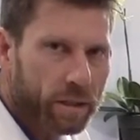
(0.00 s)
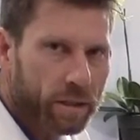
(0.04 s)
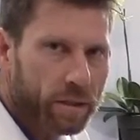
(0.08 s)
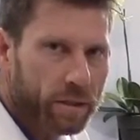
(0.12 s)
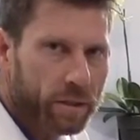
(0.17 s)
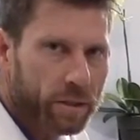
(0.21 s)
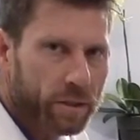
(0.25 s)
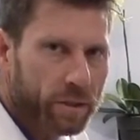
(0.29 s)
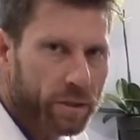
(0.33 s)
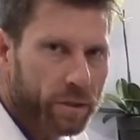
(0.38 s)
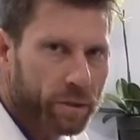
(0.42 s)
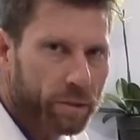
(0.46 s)

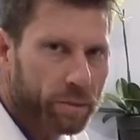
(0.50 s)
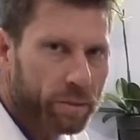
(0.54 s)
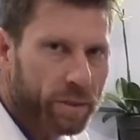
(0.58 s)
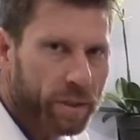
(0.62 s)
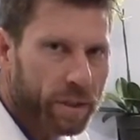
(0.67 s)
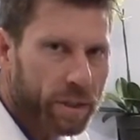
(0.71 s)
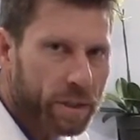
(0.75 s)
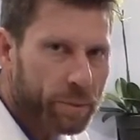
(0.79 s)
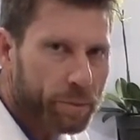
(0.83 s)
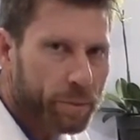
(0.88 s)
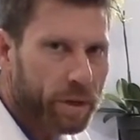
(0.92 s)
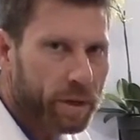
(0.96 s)
to
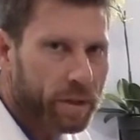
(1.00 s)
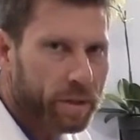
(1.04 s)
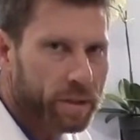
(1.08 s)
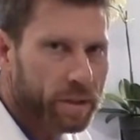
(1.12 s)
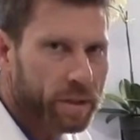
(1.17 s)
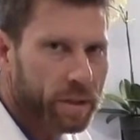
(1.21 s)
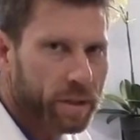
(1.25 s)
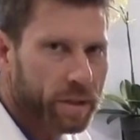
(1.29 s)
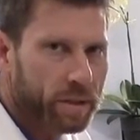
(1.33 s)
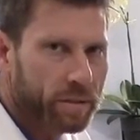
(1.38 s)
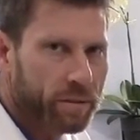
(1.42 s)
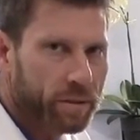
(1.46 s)
be
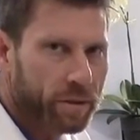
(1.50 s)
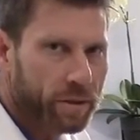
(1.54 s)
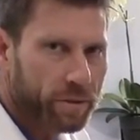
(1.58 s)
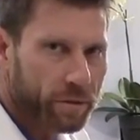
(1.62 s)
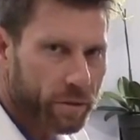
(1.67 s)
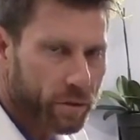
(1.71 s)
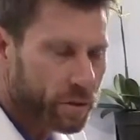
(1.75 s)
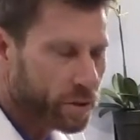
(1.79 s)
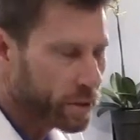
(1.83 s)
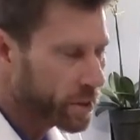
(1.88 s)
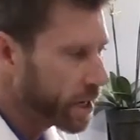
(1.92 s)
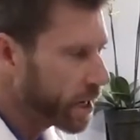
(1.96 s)
experiencing for the
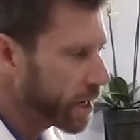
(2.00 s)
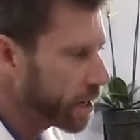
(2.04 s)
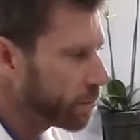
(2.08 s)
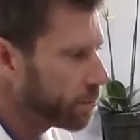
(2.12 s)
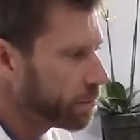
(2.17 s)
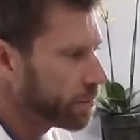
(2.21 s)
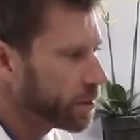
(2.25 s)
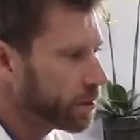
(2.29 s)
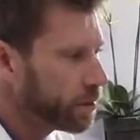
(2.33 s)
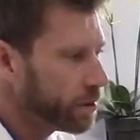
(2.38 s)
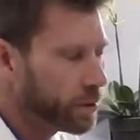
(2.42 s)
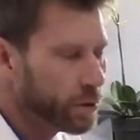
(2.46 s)
first
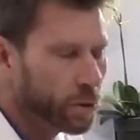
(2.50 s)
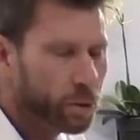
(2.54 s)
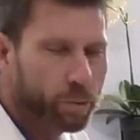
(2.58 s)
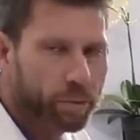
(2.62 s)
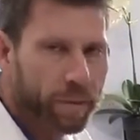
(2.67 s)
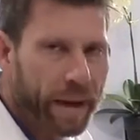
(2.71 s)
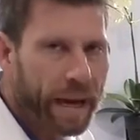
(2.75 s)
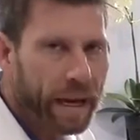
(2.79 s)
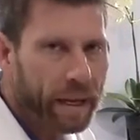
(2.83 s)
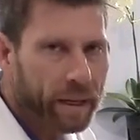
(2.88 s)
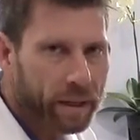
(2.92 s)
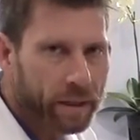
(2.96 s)
time the new
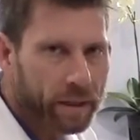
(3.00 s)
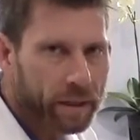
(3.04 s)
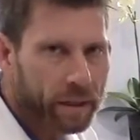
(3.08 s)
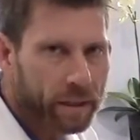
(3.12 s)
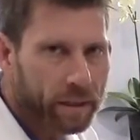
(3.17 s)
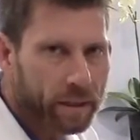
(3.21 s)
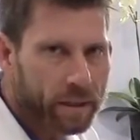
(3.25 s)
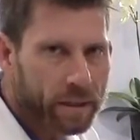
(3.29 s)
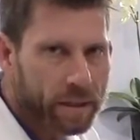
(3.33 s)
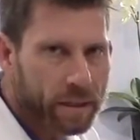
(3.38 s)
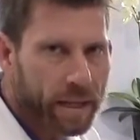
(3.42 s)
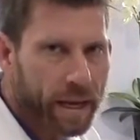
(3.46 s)

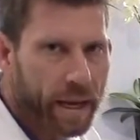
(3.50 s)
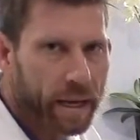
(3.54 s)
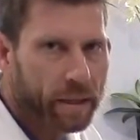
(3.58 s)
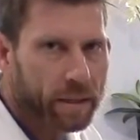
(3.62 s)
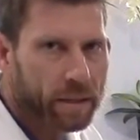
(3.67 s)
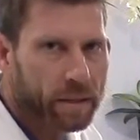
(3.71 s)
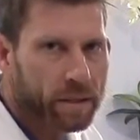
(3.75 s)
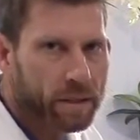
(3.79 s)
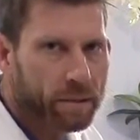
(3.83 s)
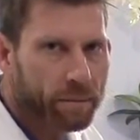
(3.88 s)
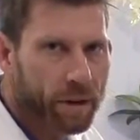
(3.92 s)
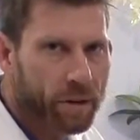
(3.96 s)
patented
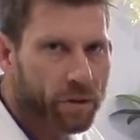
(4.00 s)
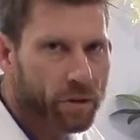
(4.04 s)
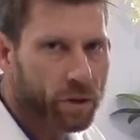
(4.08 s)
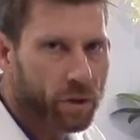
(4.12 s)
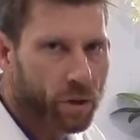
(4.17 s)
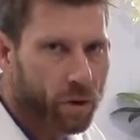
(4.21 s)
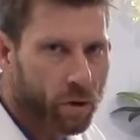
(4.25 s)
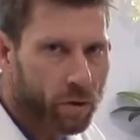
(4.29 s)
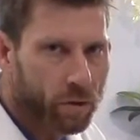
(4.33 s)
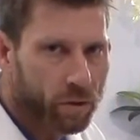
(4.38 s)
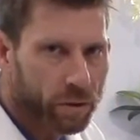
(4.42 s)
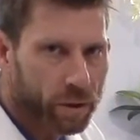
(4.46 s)
Stanton
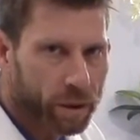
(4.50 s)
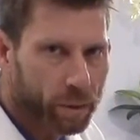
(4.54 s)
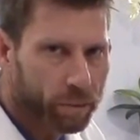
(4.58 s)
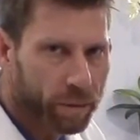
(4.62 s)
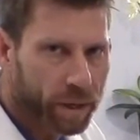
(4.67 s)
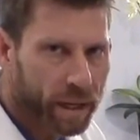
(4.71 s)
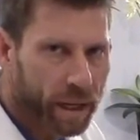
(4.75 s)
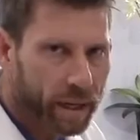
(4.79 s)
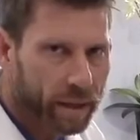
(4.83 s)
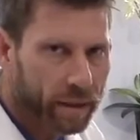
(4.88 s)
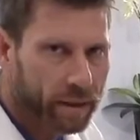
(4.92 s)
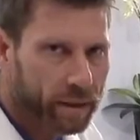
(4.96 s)
Symmetric Oval
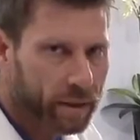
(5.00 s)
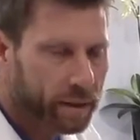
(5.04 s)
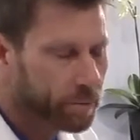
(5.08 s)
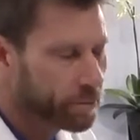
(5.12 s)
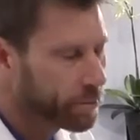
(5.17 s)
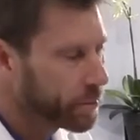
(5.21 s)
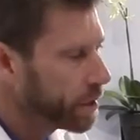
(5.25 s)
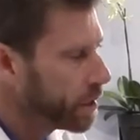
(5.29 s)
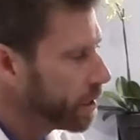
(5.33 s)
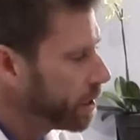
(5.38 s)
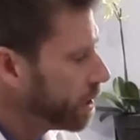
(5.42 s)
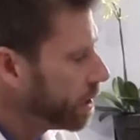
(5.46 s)
Implant.
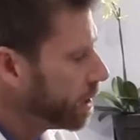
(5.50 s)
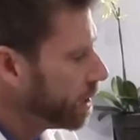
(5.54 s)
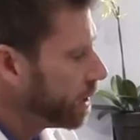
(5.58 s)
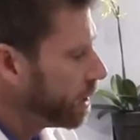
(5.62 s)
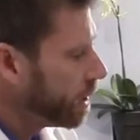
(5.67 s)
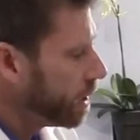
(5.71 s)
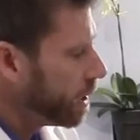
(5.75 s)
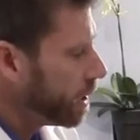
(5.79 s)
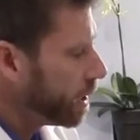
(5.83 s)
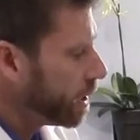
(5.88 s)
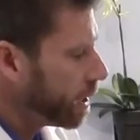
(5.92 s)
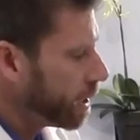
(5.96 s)

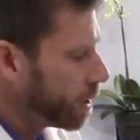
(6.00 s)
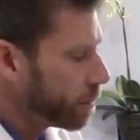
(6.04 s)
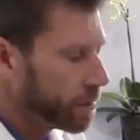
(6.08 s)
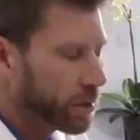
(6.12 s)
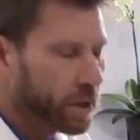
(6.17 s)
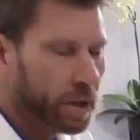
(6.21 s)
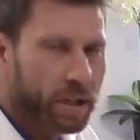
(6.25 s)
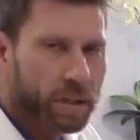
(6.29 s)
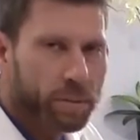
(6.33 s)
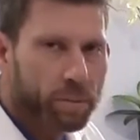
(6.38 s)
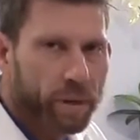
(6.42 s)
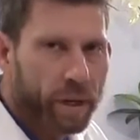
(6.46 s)
And I'm
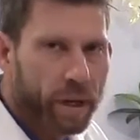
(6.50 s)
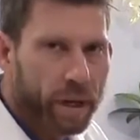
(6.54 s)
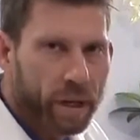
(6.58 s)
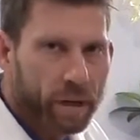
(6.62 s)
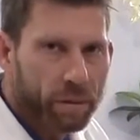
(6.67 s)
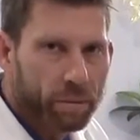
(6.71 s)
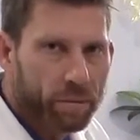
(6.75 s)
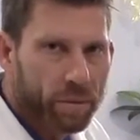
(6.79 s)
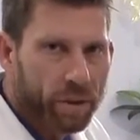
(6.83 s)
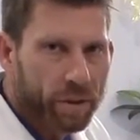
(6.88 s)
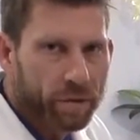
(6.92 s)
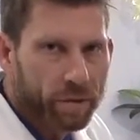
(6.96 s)
going to
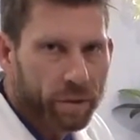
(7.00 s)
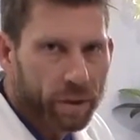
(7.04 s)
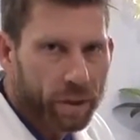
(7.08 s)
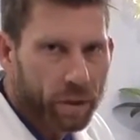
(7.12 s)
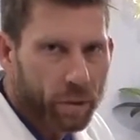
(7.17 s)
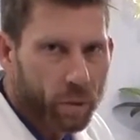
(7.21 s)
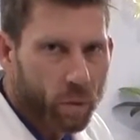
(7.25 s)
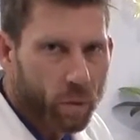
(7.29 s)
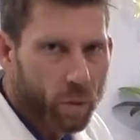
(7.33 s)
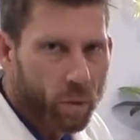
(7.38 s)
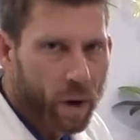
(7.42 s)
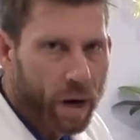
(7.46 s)
explain briefly
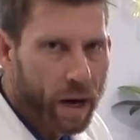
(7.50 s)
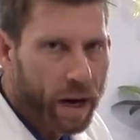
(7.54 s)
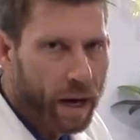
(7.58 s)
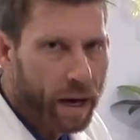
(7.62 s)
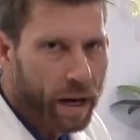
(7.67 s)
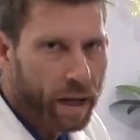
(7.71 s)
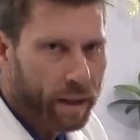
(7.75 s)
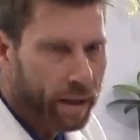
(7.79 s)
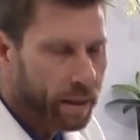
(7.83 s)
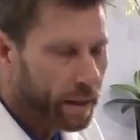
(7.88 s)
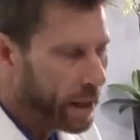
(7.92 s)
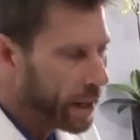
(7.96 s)

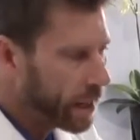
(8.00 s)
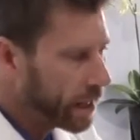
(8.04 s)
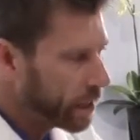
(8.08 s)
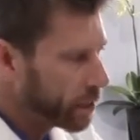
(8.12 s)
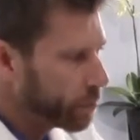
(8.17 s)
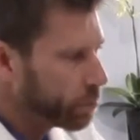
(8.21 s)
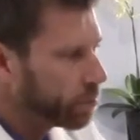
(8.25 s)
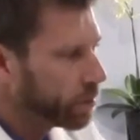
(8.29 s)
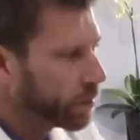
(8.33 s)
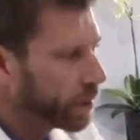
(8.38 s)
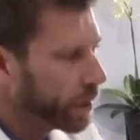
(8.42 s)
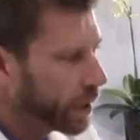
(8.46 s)
why that
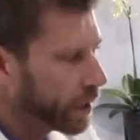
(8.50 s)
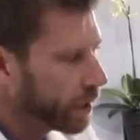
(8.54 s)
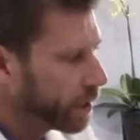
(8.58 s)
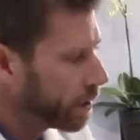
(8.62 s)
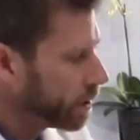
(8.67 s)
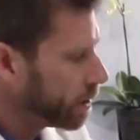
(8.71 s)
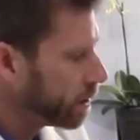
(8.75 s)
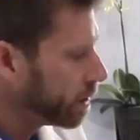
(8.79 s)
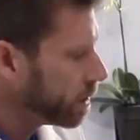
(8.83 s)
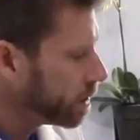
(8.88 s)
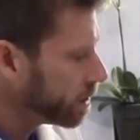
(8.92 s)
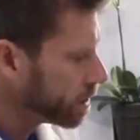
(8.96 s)

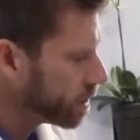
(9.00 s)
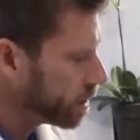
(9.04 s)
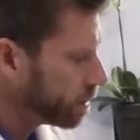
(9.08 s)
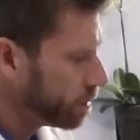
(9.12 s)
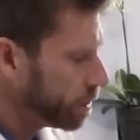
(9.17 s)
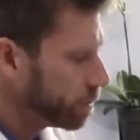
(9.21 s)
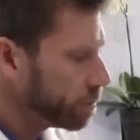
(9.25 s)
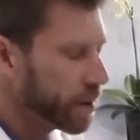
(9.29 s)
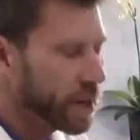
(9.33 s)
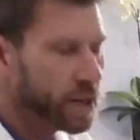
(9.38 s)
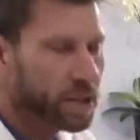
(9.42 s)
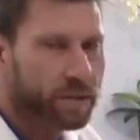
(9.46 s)
implant is going
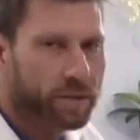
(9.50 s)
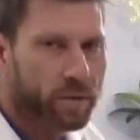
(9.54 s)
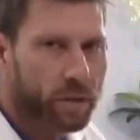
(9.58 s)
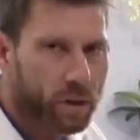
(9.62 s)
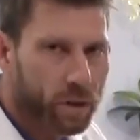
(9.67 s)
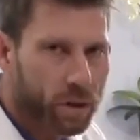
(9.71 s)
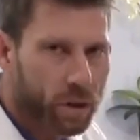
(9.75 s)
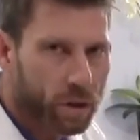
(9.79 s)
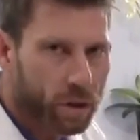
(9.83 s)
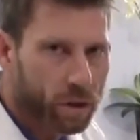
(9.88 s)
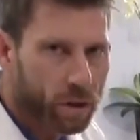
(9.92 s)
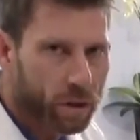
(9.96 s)
to be best for
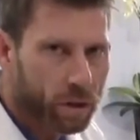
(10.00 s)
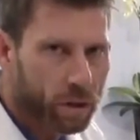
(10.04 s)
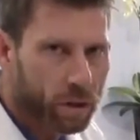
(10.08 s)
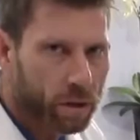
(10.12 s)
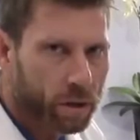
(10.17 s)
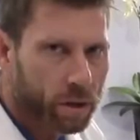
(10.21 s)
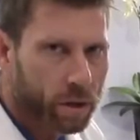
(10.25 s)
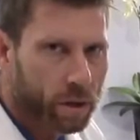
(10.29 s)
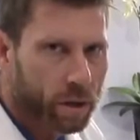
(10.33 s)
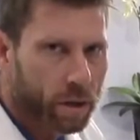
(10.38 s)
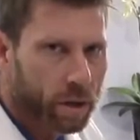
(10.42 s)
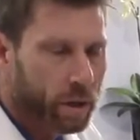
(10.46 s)

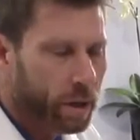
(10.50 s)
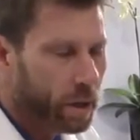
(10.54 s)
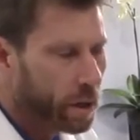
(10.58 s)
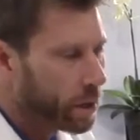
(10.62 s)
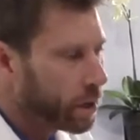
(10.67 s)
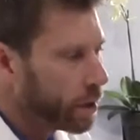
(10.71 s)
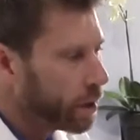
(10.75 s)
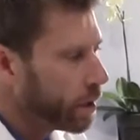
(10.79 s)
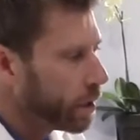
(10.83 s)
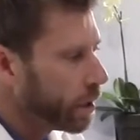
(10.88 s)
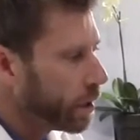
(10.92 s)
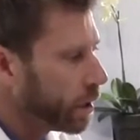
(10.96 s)
her
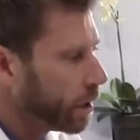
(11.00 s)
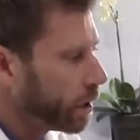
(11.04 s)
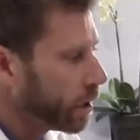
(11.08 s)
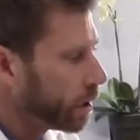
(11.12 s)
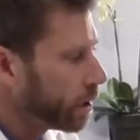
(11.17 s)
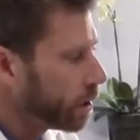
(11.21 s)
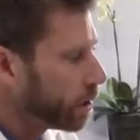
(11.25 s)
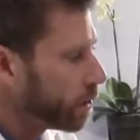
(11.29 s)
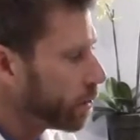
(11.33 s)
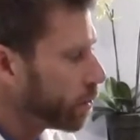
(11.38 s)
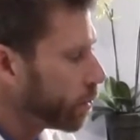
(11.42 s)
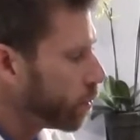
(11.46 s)

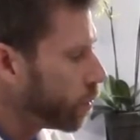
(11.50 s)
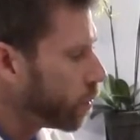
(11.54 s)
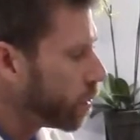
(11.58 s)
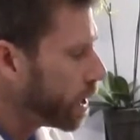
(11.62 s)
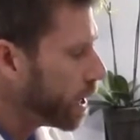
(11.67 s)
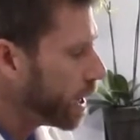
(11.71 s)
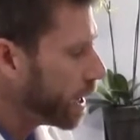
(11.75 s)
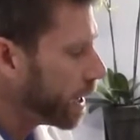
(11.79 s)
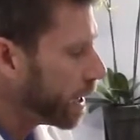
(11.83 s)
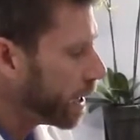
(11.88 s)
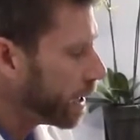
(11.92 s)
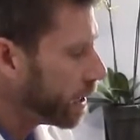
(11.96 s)
and
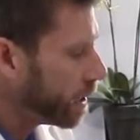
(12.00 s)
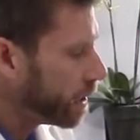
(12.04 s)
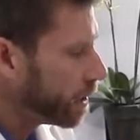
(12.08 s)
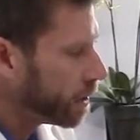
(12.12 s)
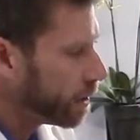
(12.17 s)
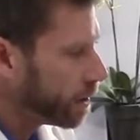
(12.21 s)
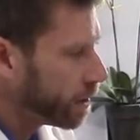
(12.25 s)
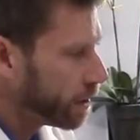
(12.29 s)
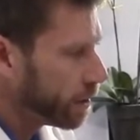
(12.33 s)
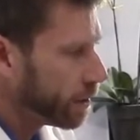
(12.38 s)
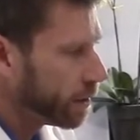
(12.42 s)
why